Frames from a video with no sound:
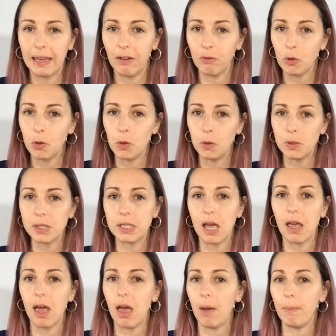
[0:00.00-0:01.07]
And of course,
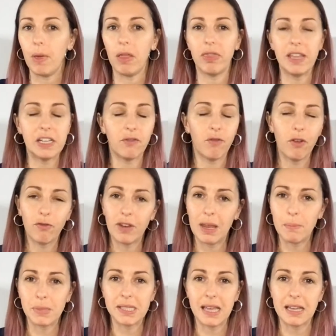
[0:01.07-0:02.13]
um, this
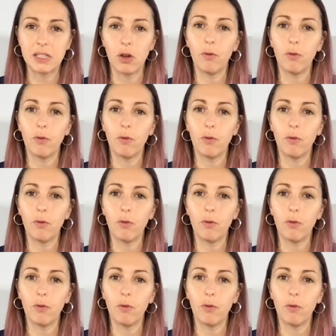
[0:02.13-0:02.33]
fifteen percent